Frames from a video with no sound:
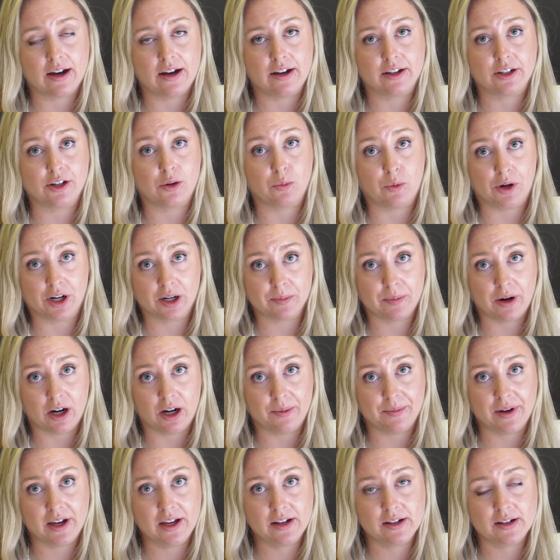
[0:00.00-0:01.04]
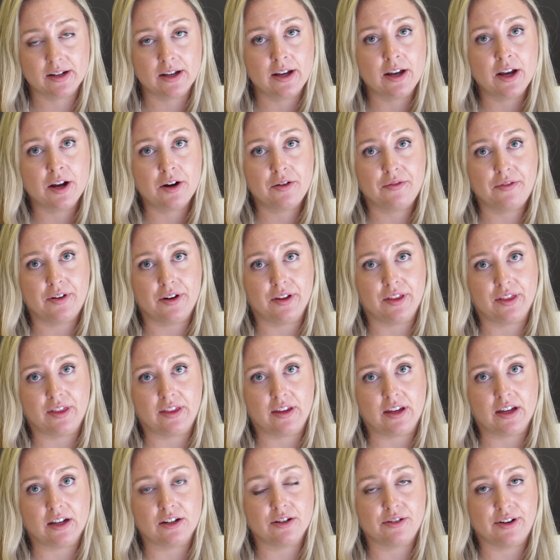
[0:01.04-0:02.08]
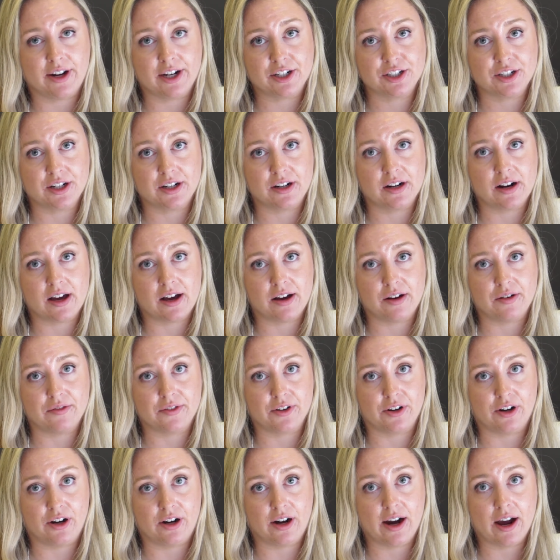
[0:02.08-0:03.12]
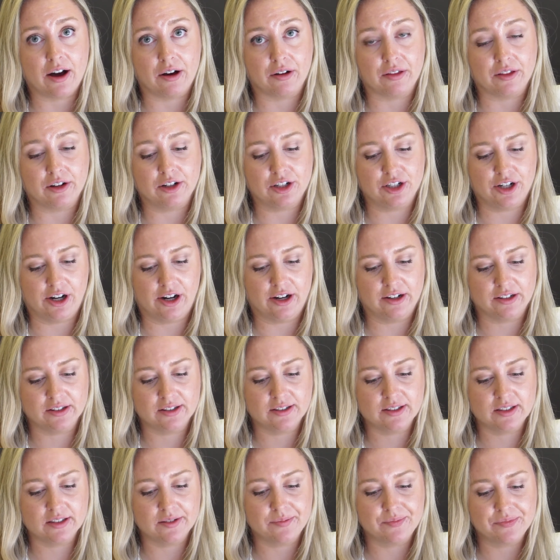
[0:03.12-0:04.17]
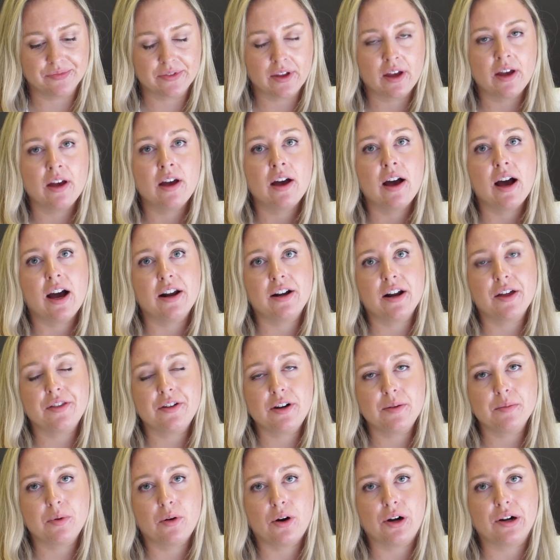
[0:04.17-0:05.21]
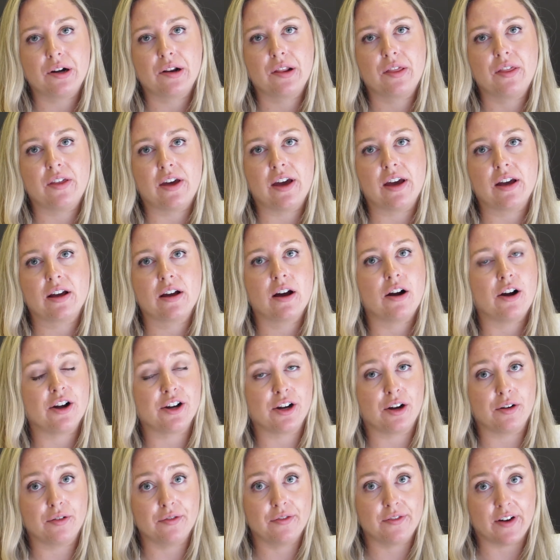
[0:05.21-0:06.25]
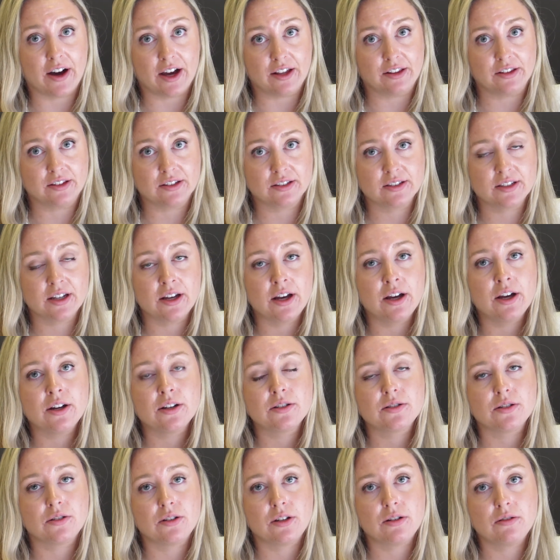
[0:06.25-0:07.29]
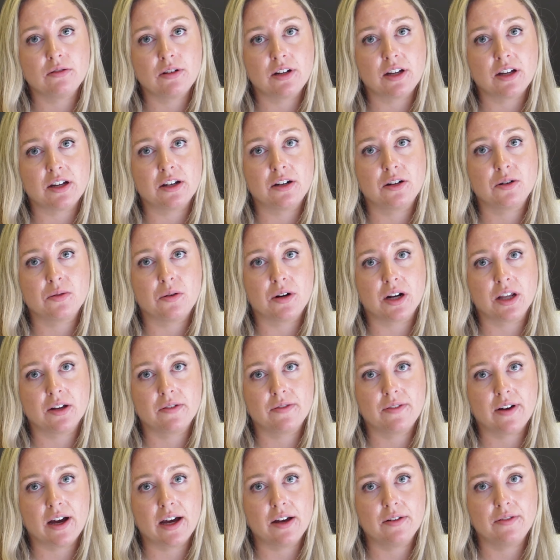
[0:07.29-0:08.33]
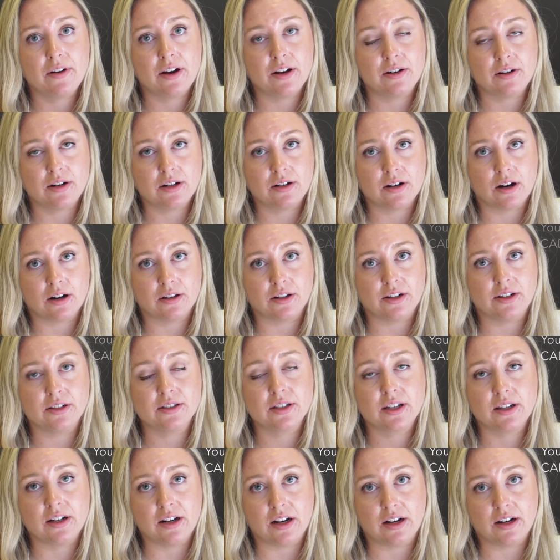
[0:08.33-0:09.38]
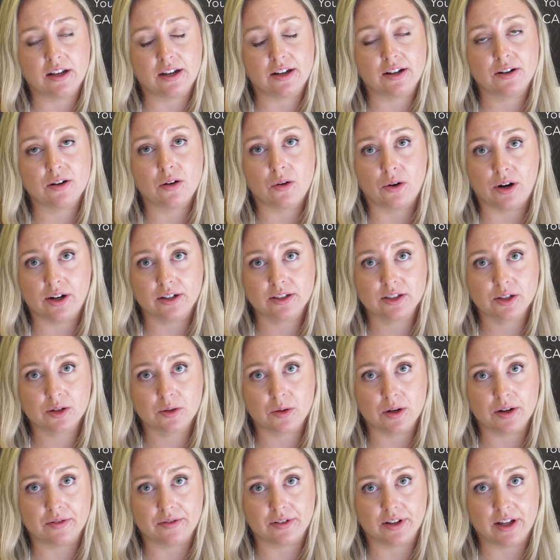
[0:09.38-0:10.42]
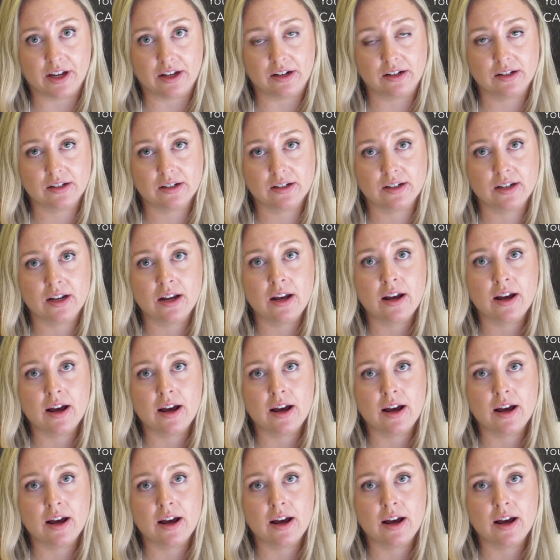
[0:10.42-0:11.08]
your work permit for the duration of your health insurance. Another important thing are your funds. So you need $2,500 Canadian or its equivalent